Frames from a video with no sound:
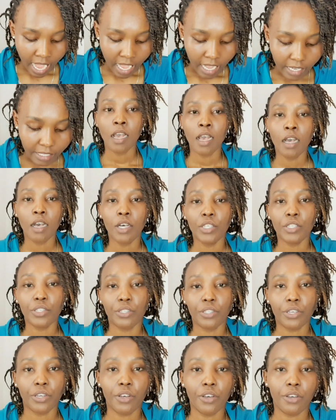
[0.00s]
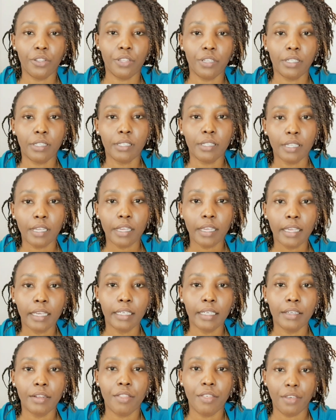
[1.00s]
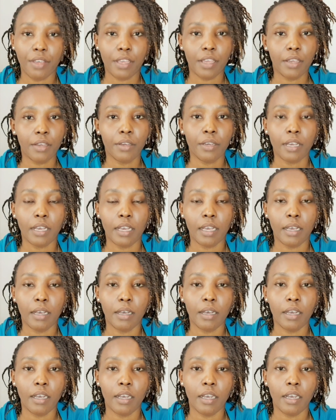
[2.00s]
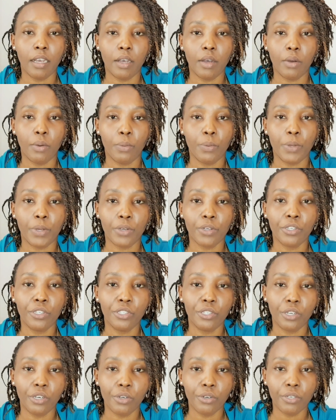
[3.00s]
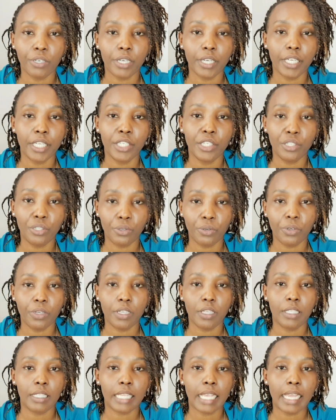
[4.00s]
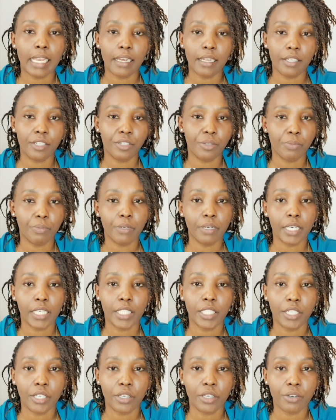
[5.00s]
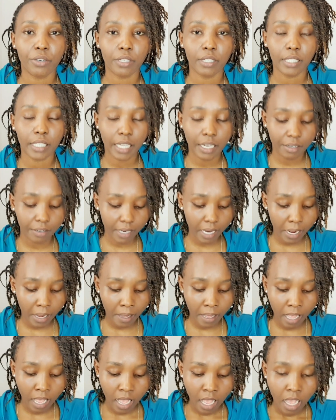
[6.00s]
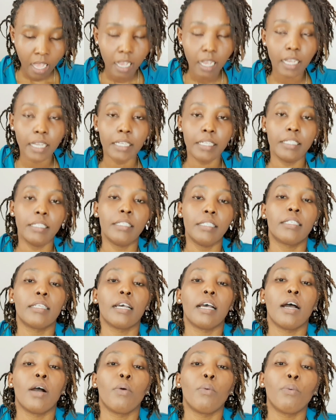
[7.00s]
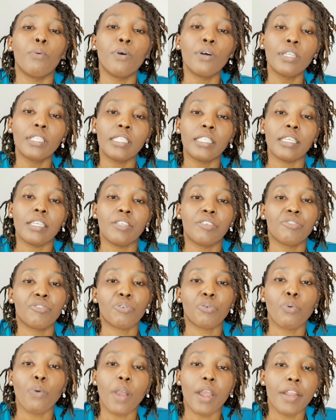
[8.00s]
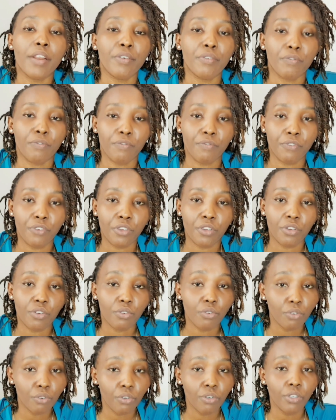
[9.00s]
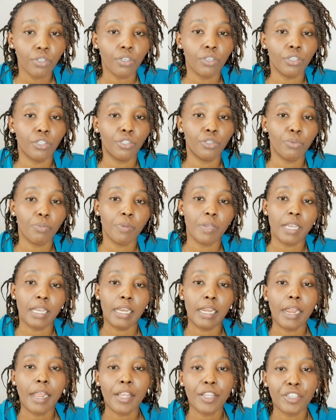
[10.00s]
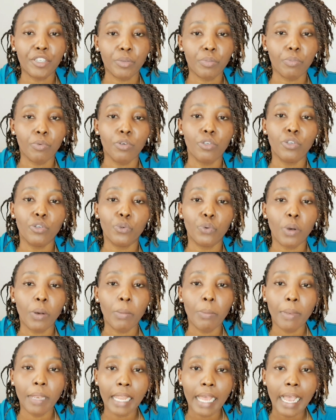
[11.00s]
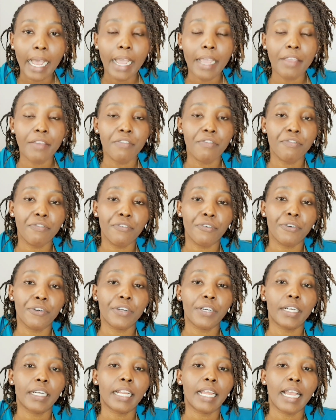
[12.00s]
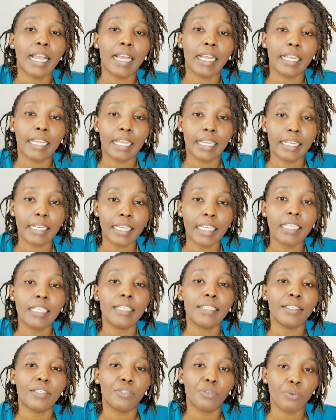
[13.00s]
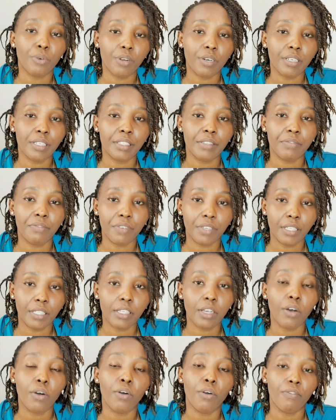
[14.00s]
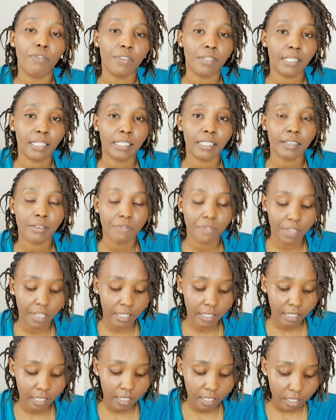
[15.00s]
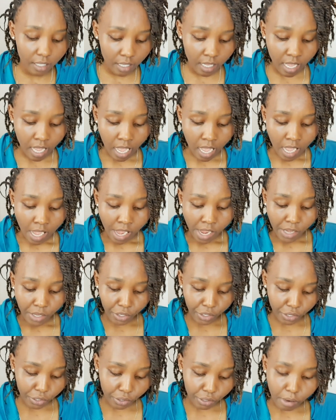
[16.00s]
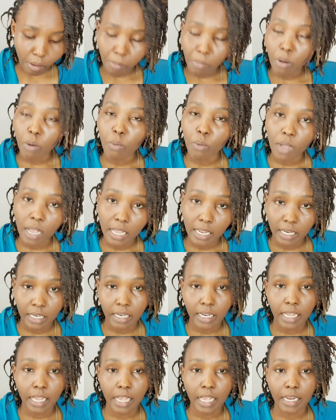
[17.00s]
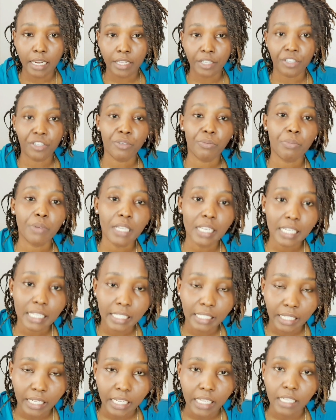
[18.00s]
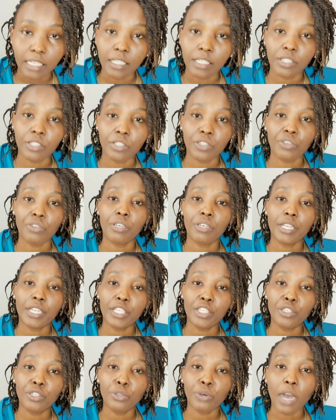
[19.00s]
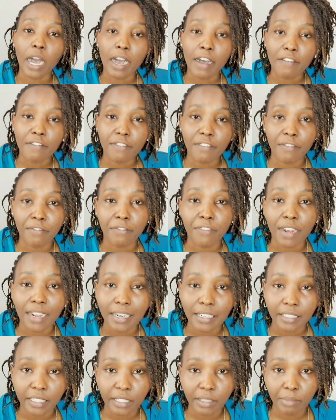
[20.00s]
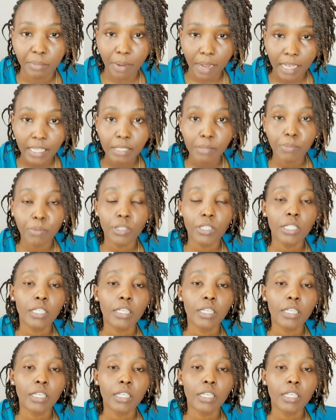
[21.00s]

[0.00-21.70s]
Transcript: And so the second thing we're going to look into is eligibility criteria and what is required of you to be eligible to apply for a Canadian tourist visa or visitor visas. So number one, eligibility is you need to have a valid passport.